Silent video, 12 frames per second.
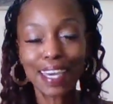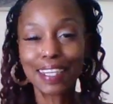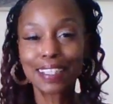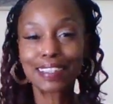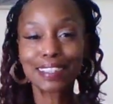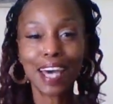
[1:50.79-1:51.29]
and
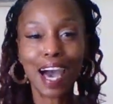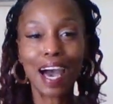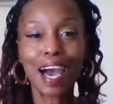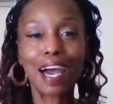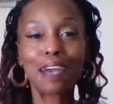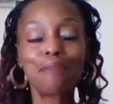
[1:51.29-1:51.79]
it's
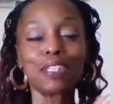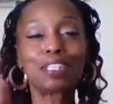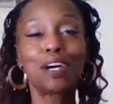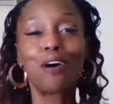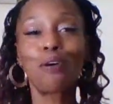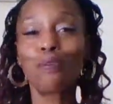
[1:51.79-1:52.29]
time
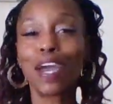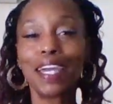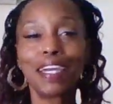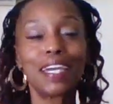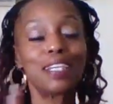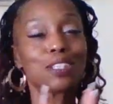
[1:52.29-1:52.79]
to
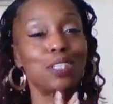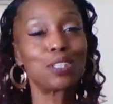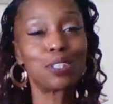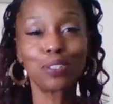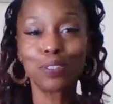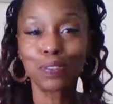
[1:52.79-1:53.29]
awaken to
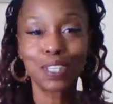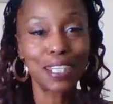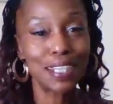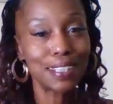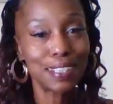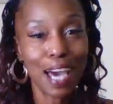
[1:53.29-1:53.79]
truth
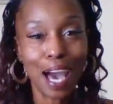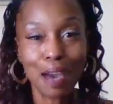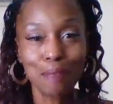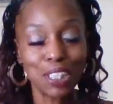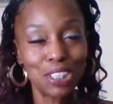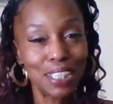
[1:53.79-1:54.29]
in this
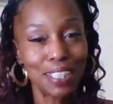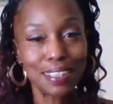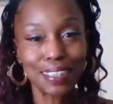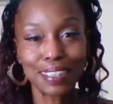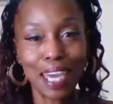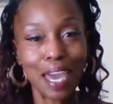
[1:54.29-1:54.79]
time in
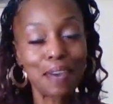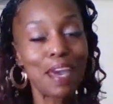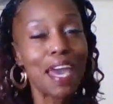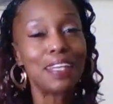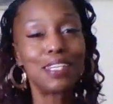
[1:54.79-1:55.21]
Jesus' name.